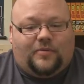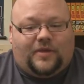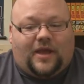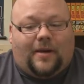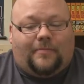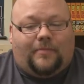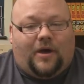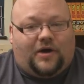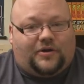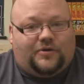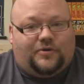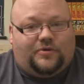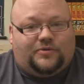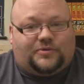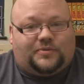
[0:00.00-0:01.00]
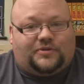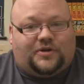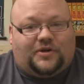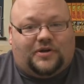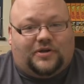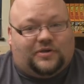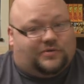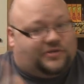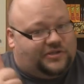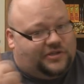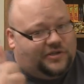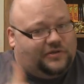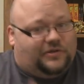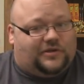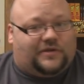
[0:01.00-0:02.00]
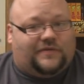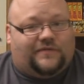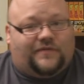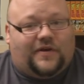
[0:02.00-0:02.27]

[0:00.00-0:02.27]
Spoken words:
We got Mato, who's returning, who's still looking